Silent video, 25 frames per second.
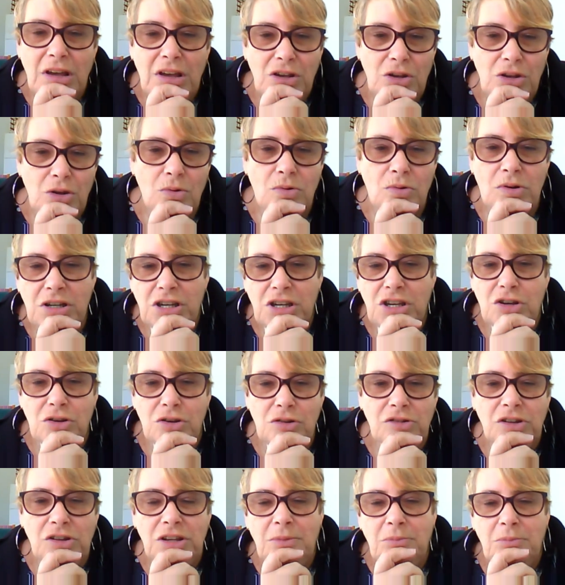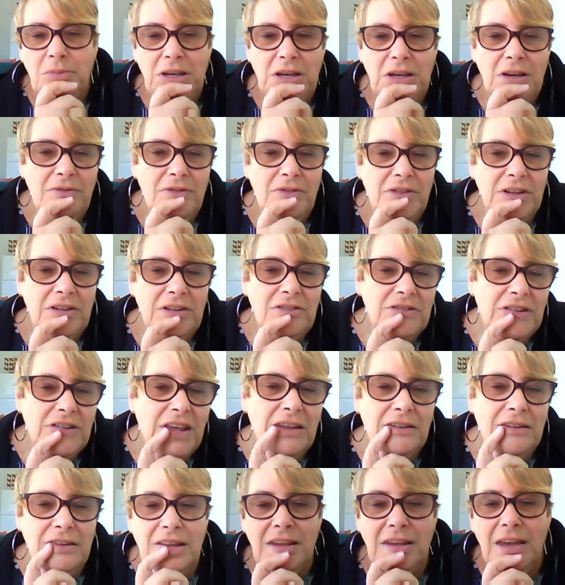you're accusing me of this,
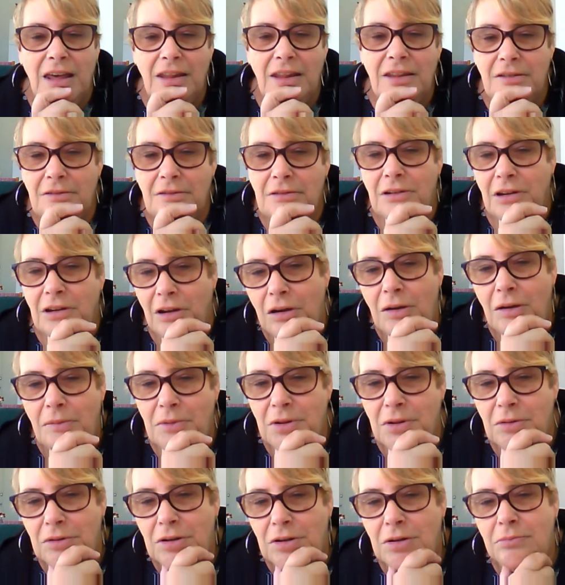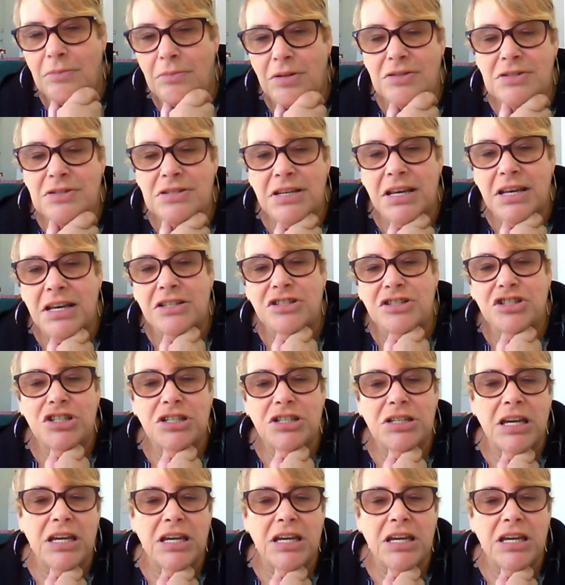that and the other, and I'm the real Moe Sargi.